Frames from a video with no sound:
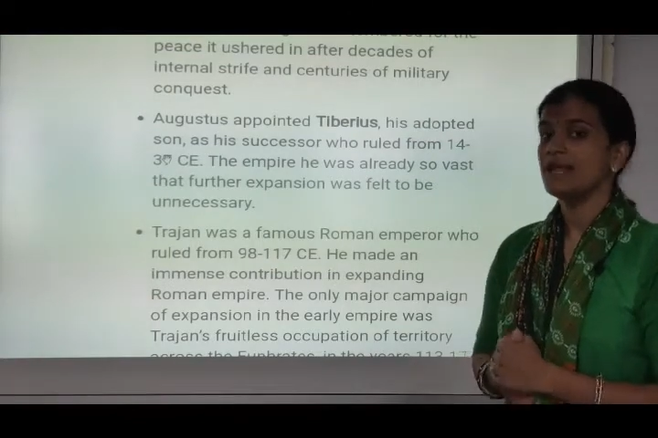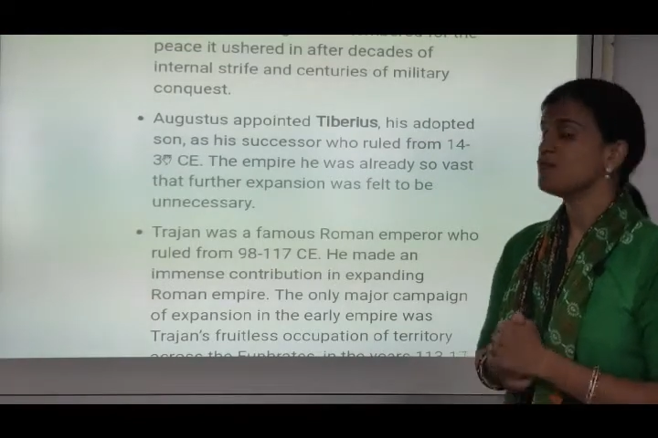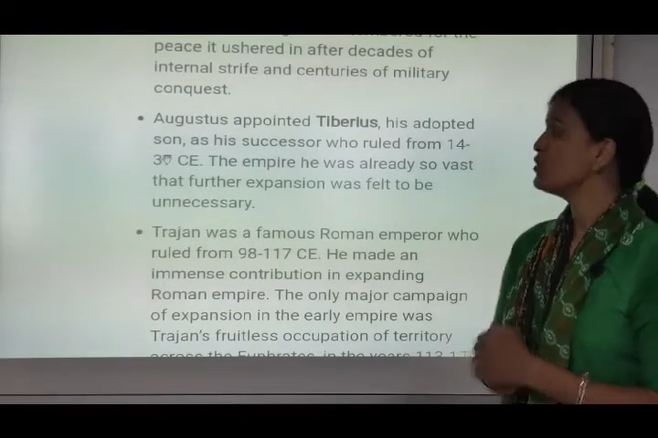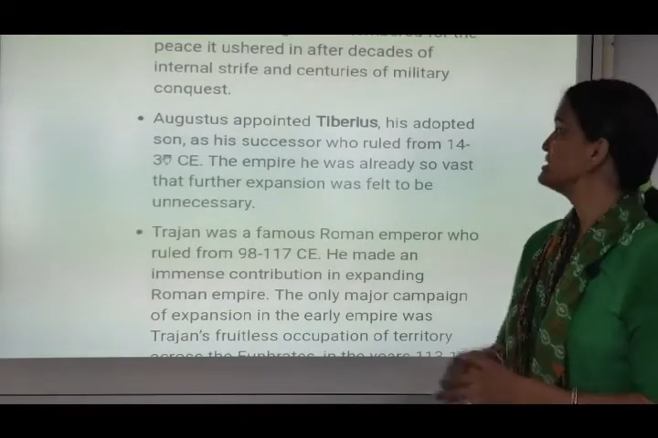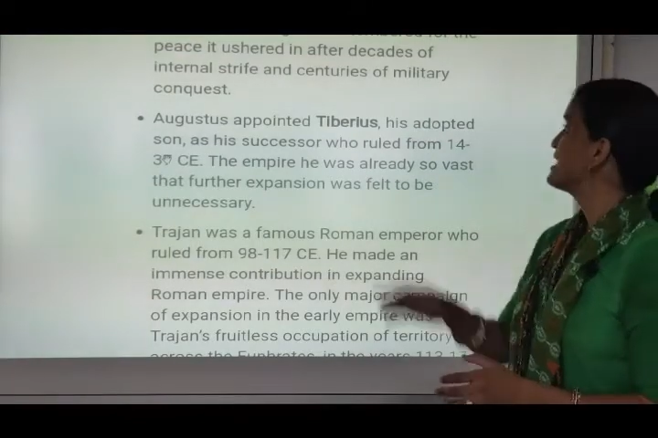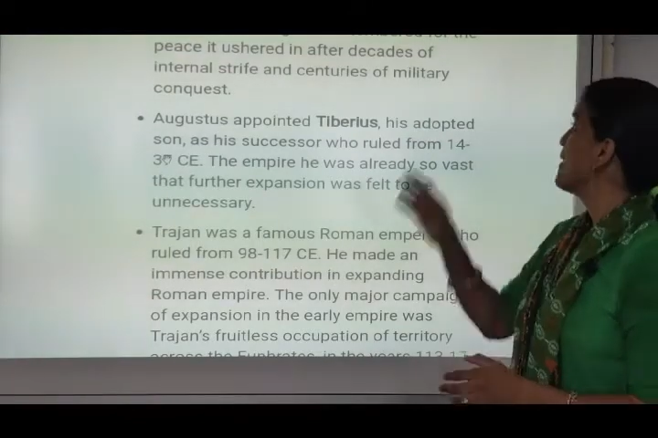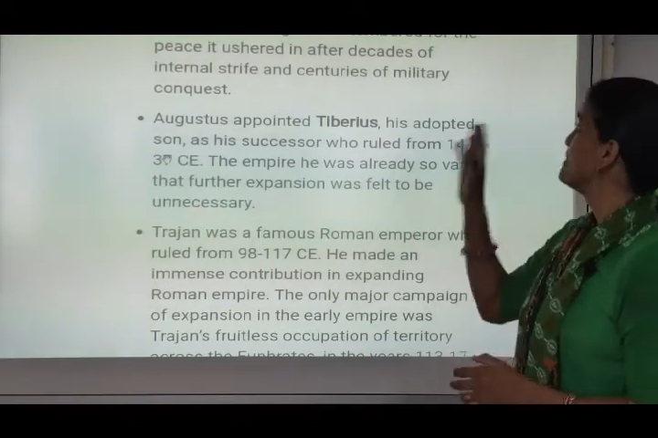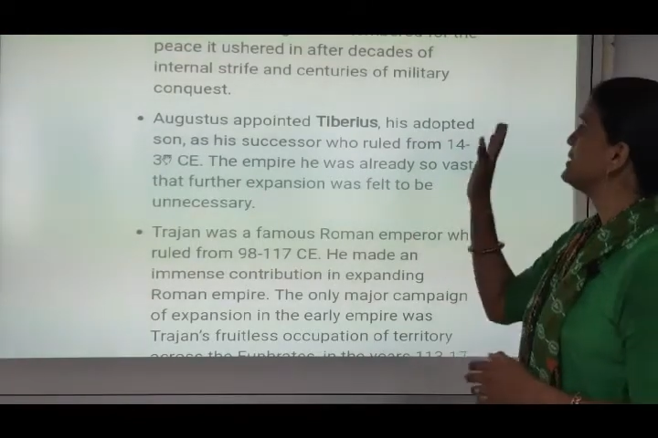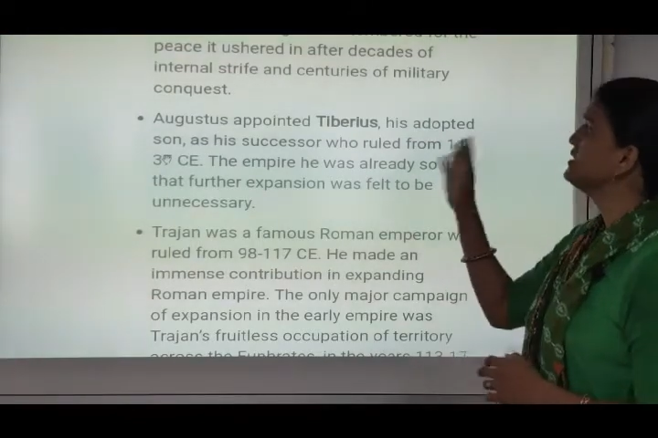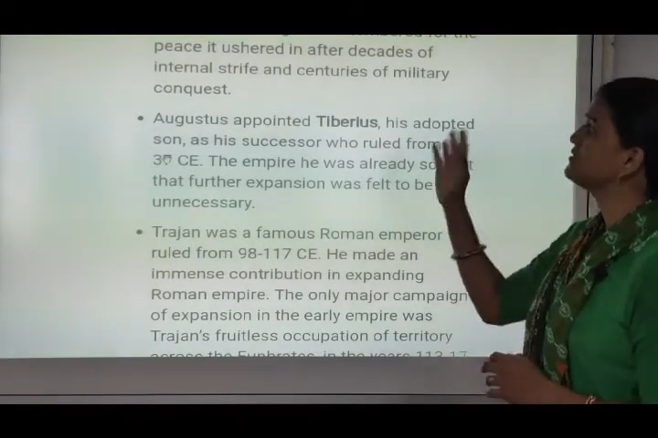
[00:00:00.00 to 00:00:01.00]
There was
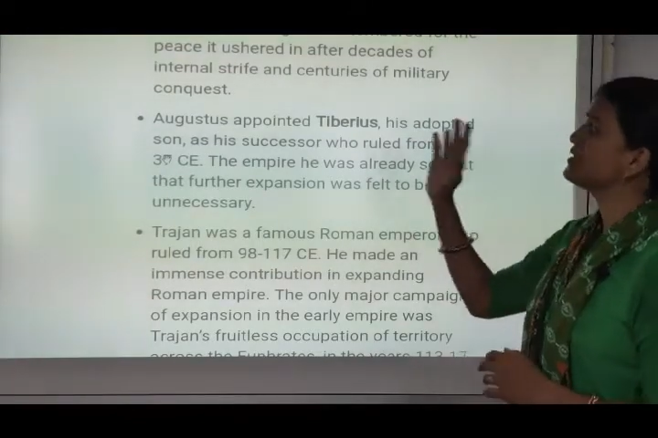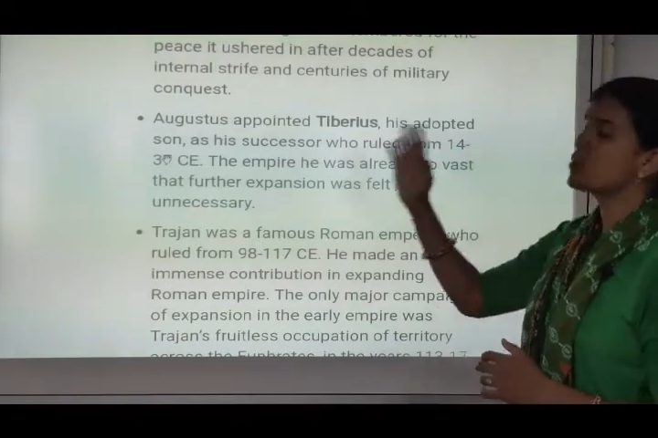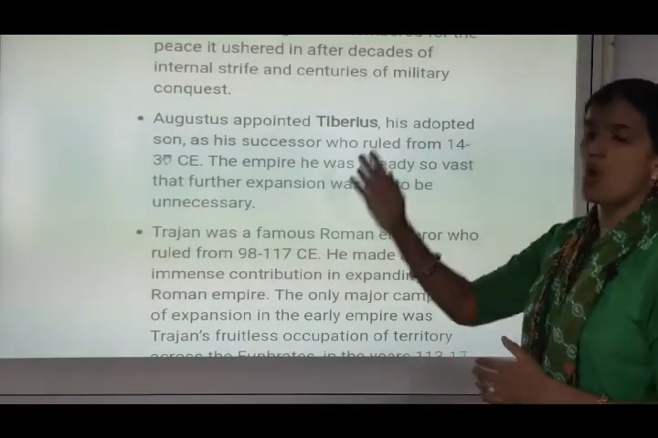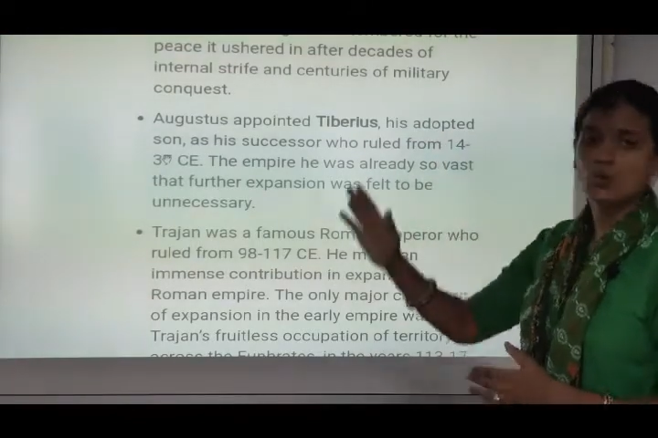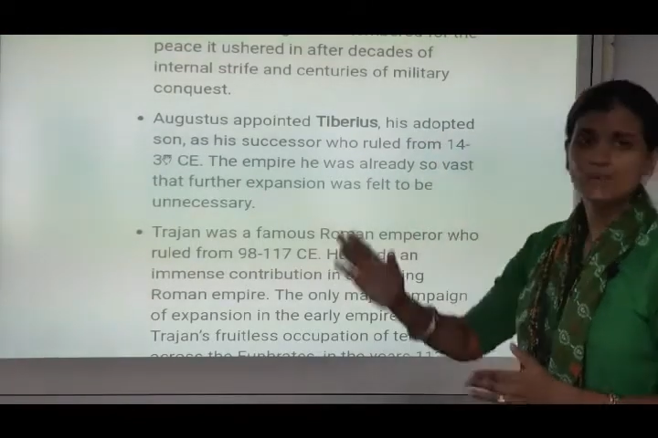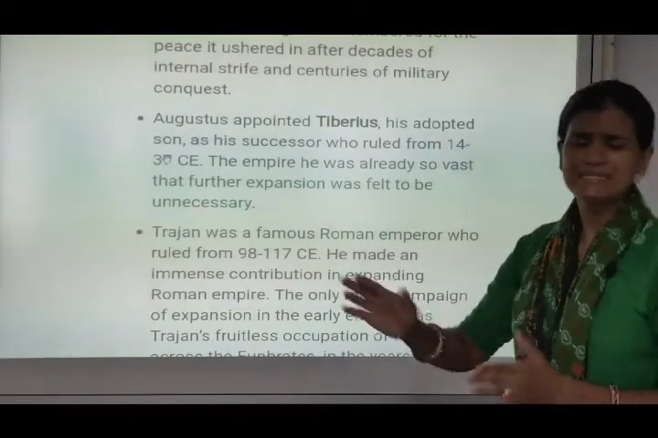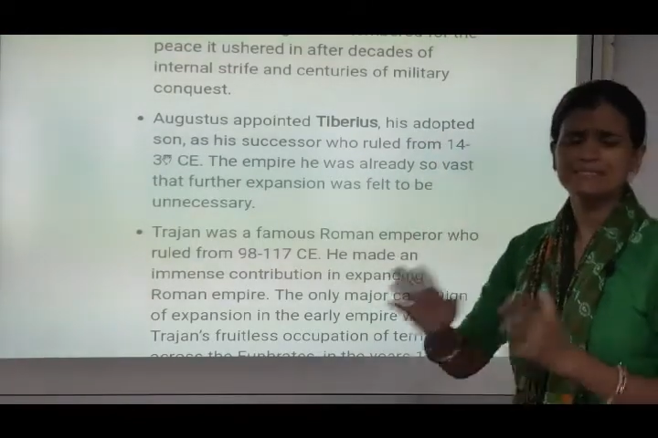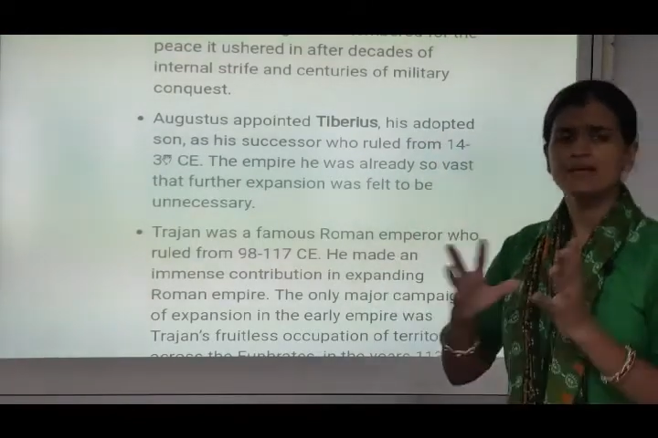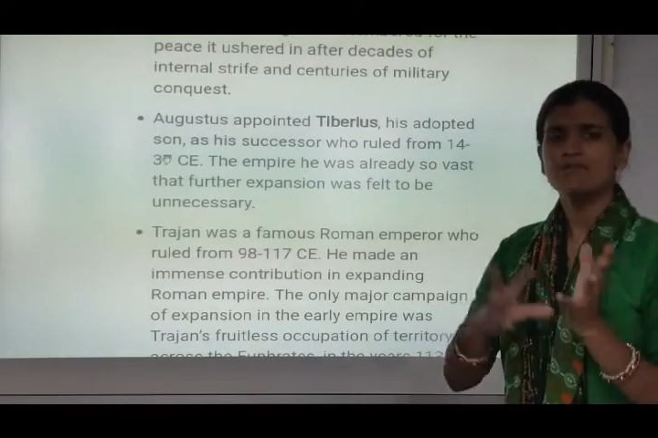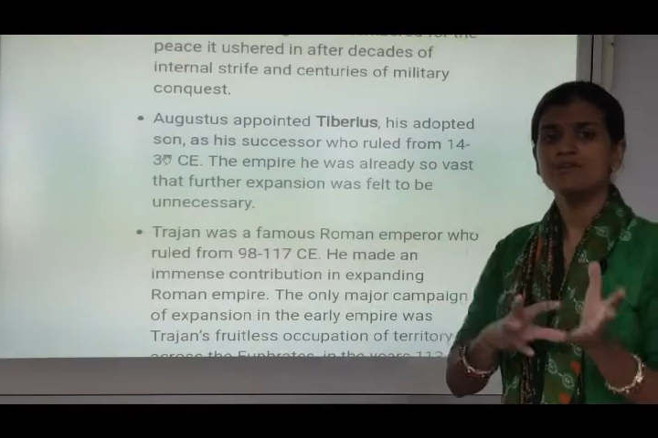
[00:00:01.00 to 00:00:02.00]
military
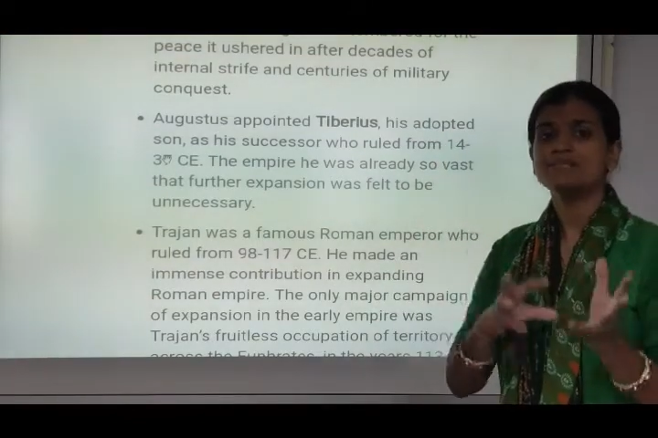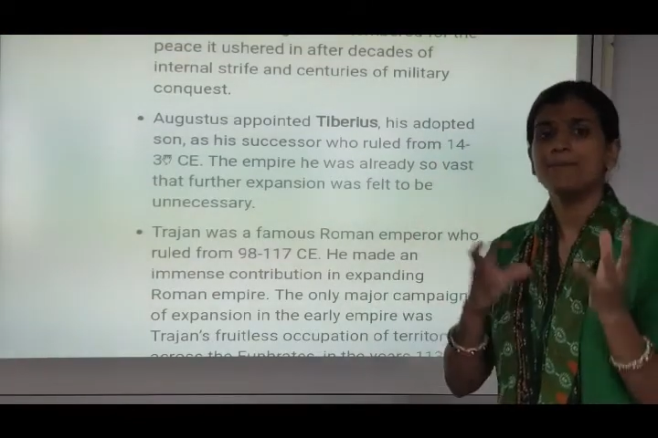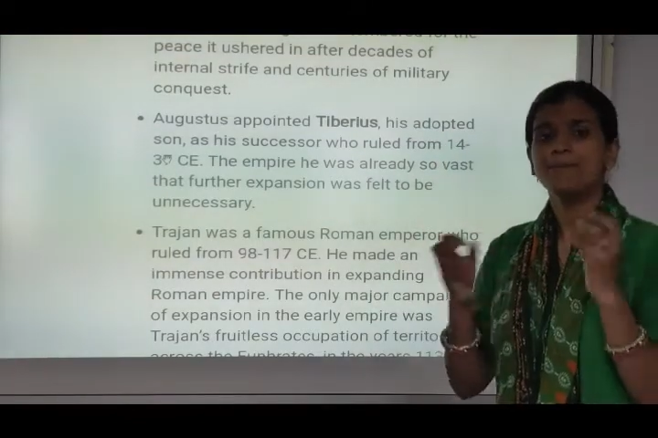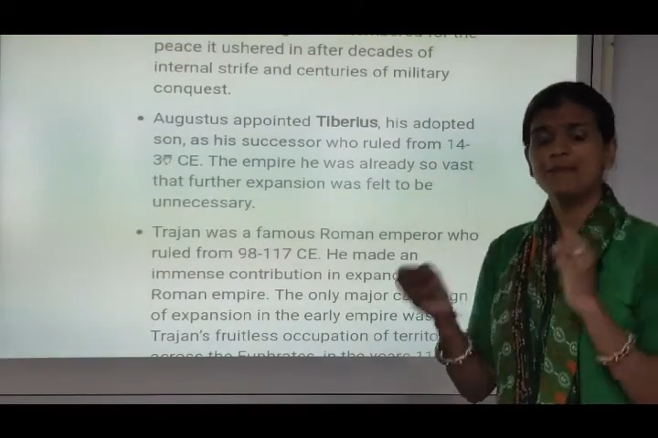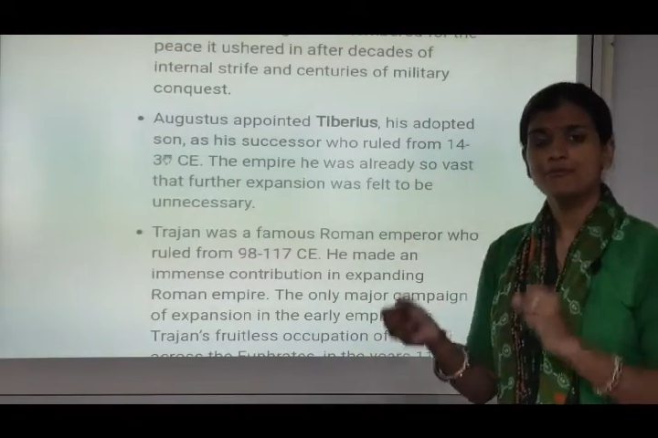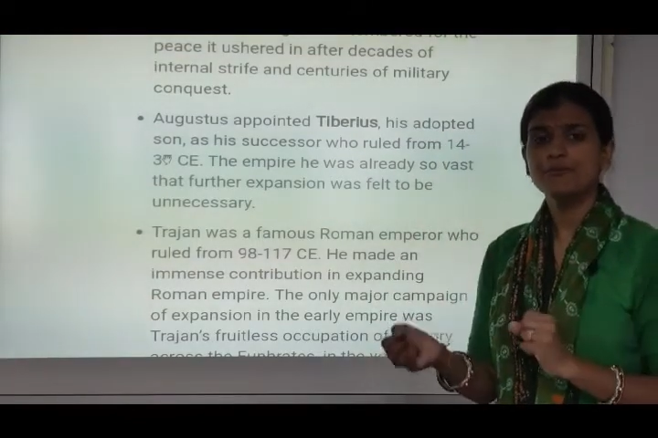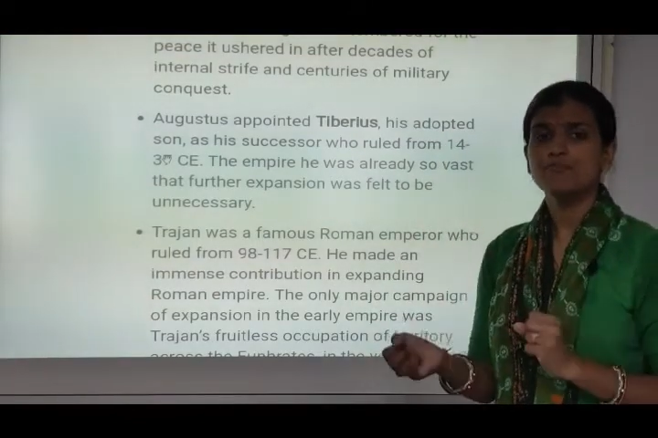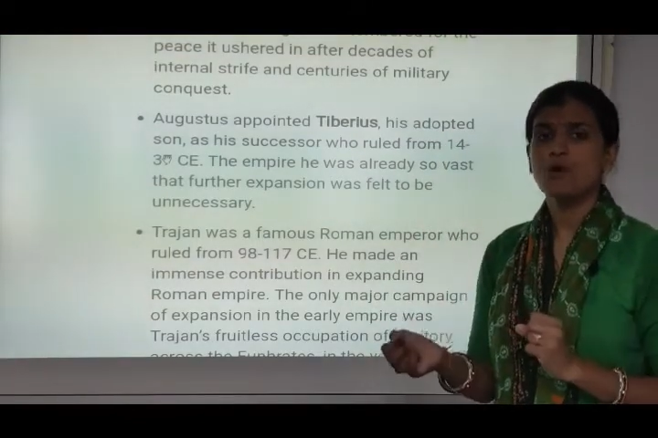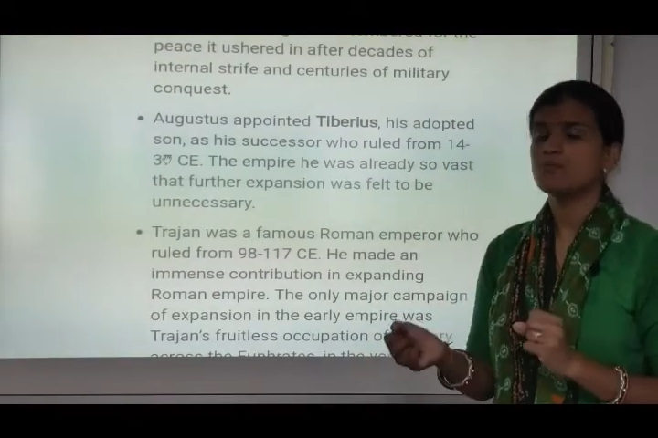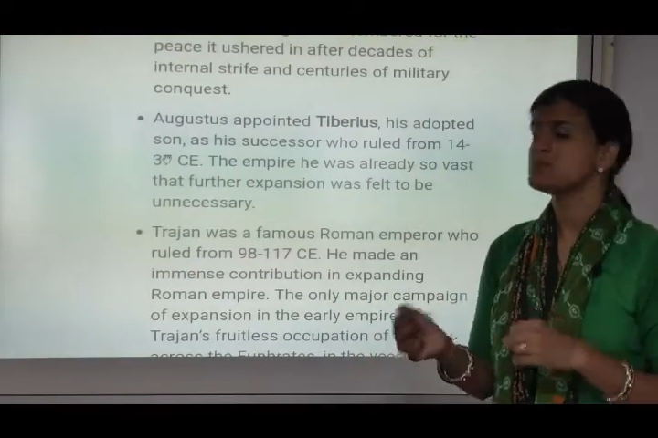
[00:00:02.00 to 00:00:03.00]
conquest, there was military
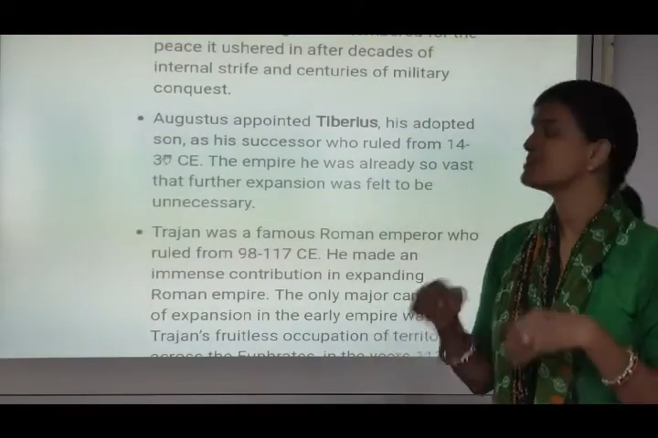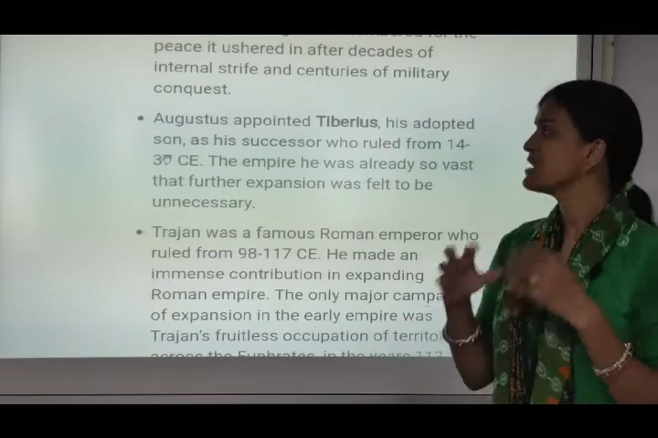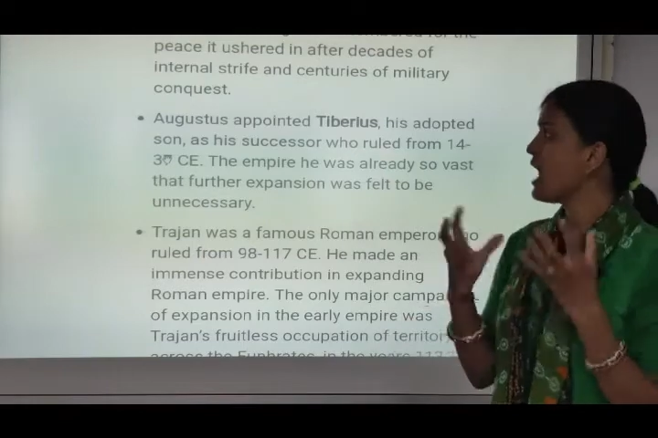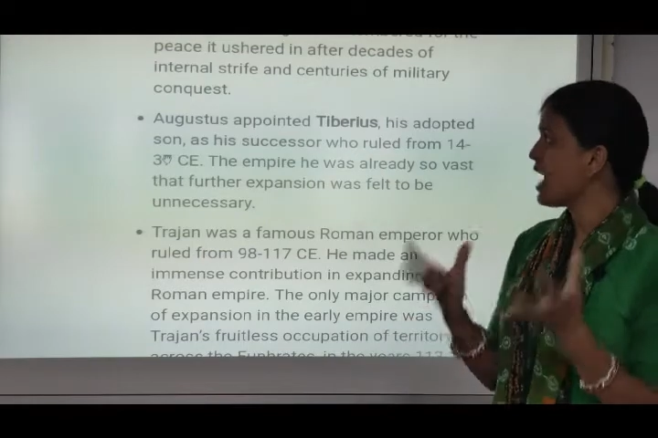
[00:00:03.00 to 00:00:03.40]
problems,